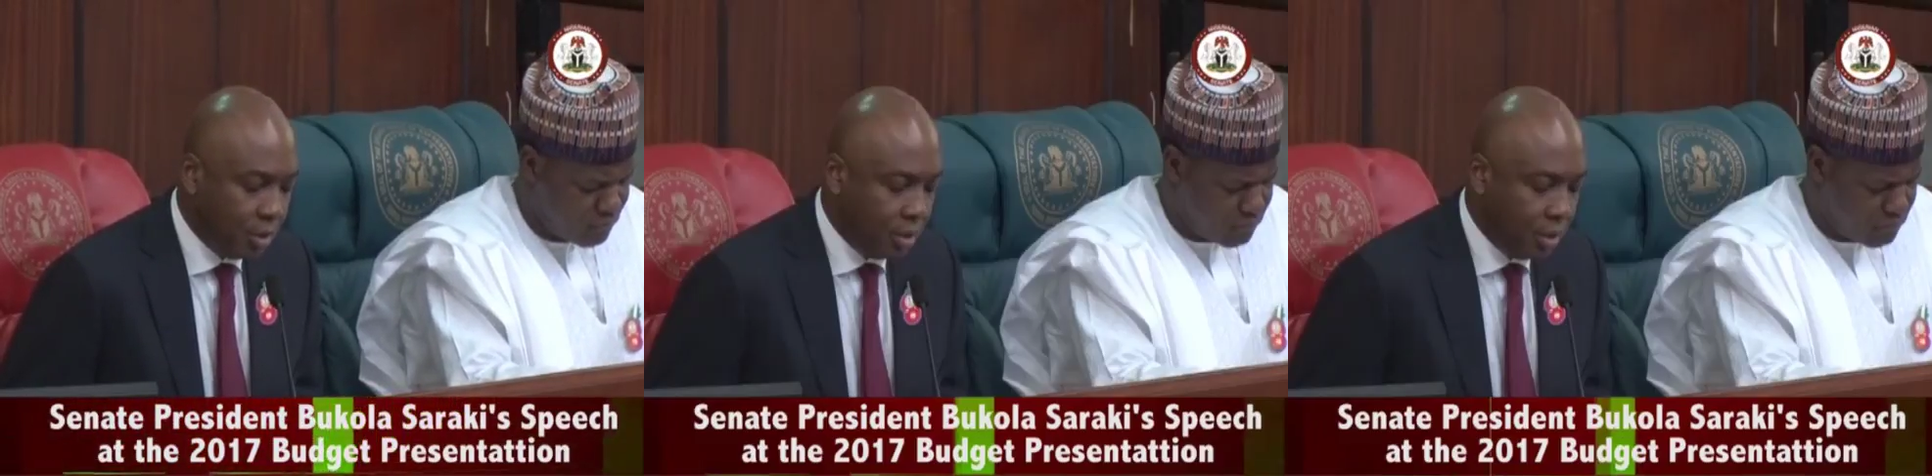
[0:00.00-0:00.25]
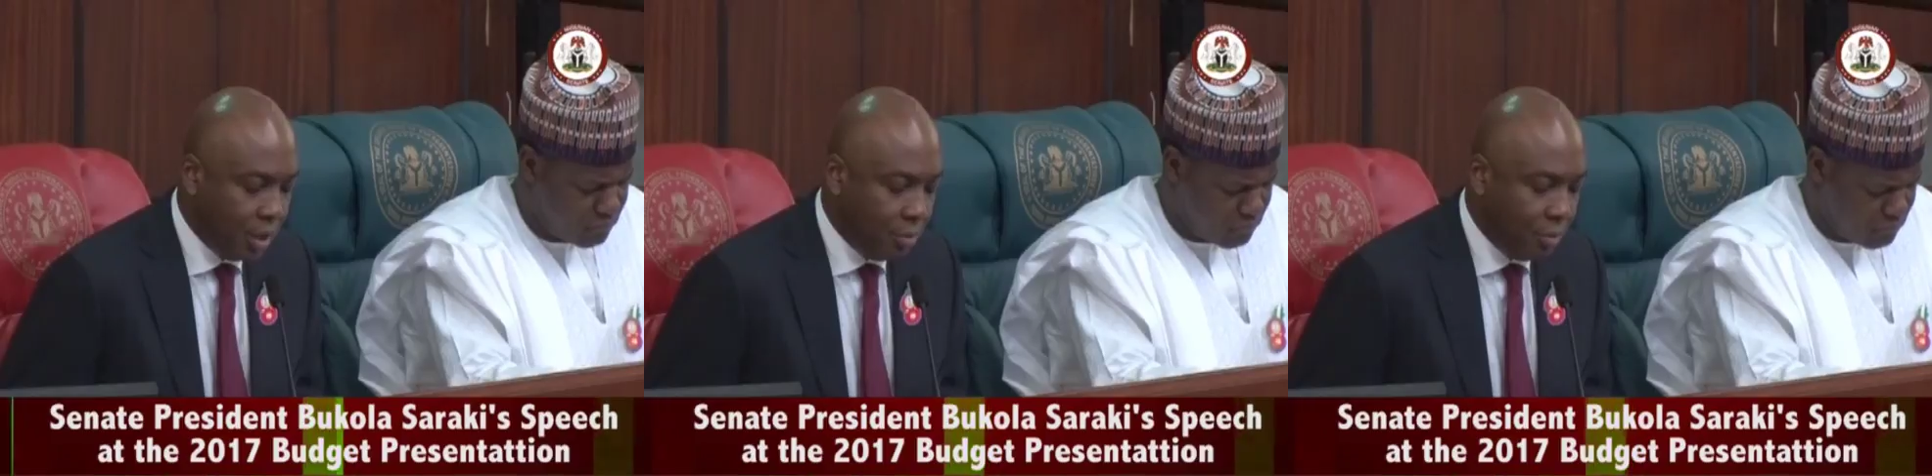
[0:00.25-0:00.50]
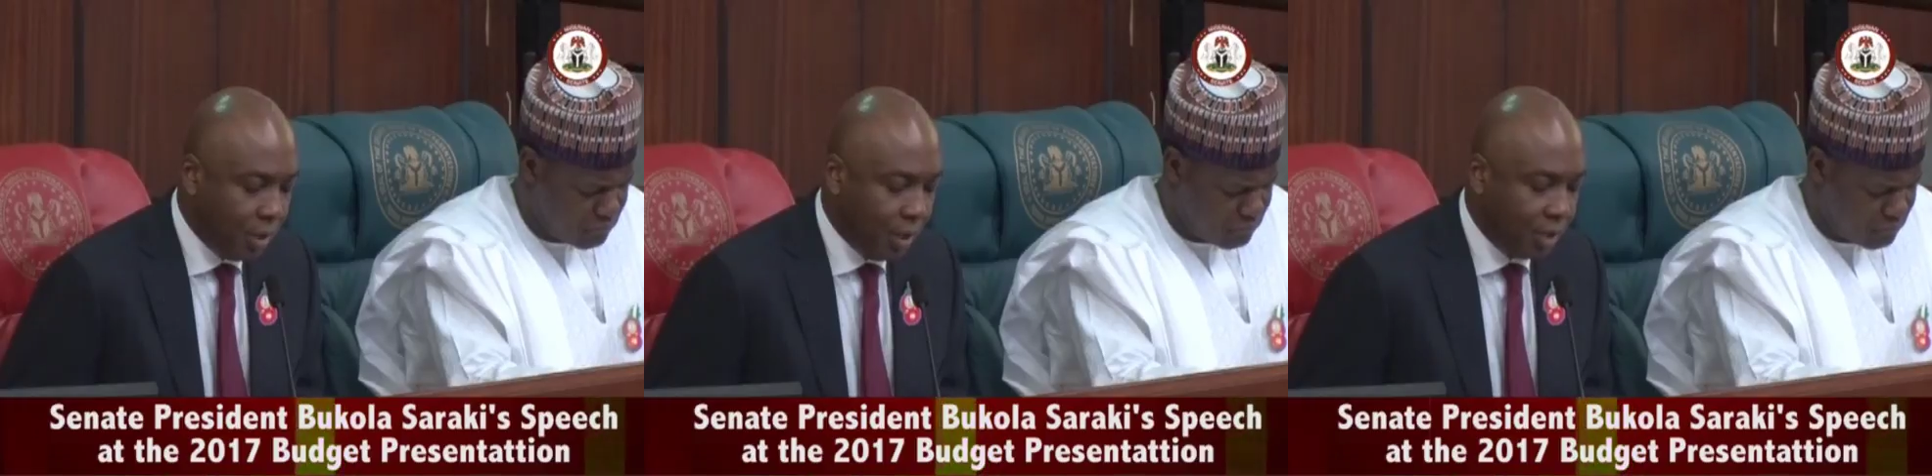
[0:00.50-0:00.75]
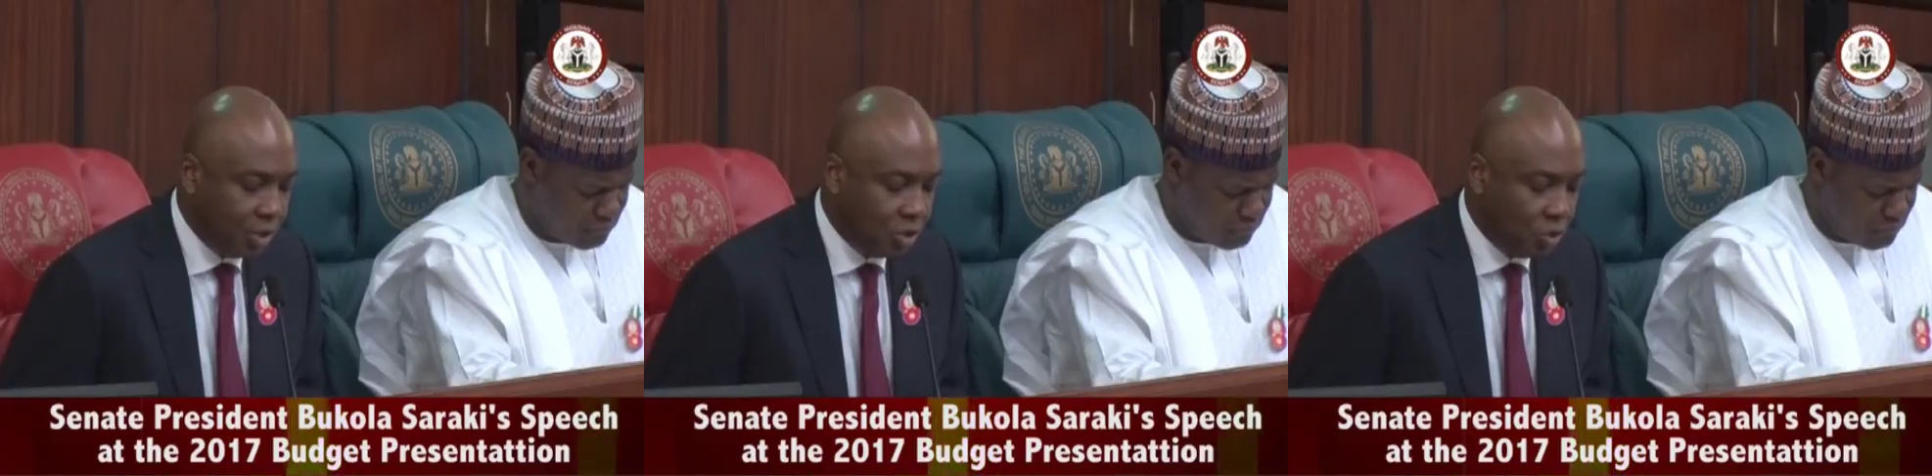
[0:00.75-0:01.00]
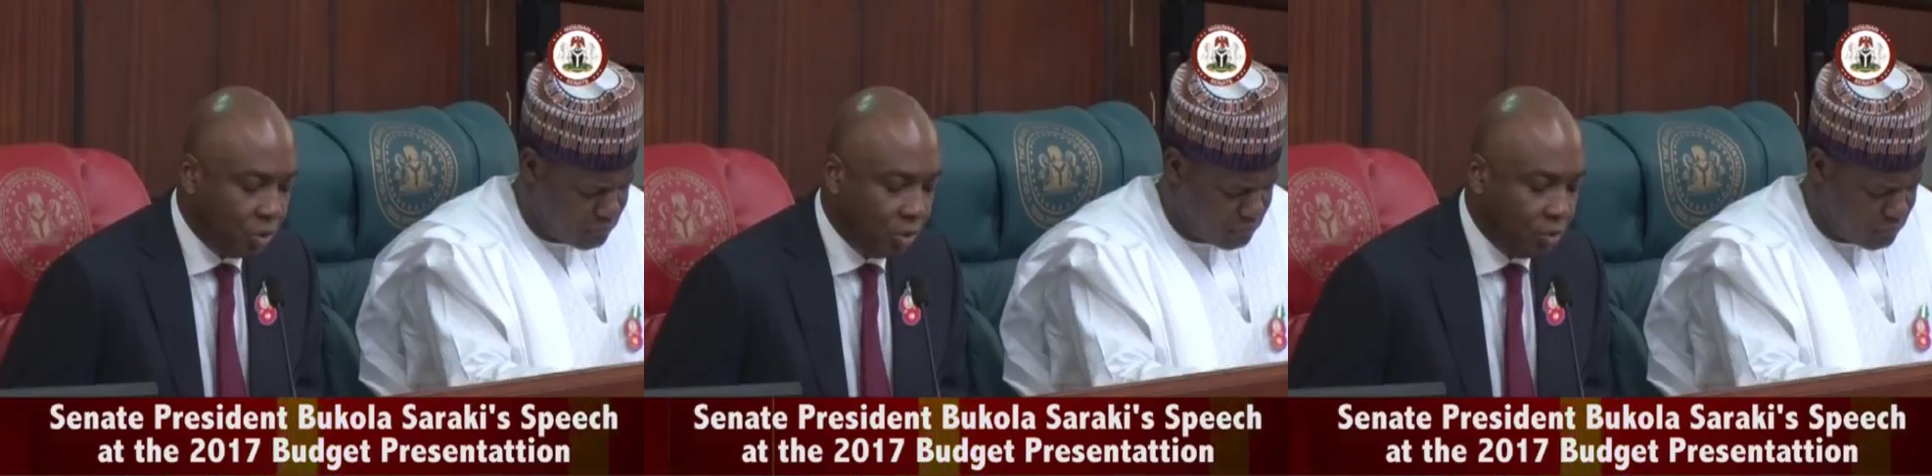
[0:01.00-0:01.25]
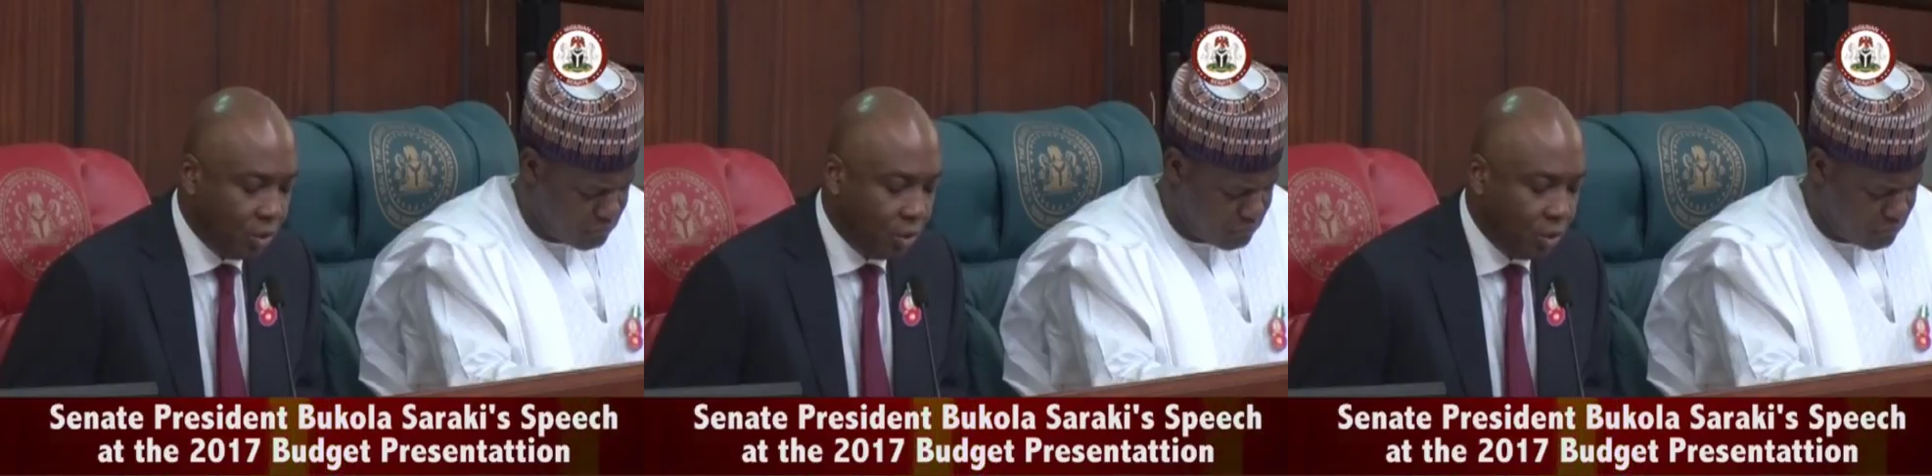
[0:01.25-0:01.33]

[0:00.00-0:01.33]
thereby ensuring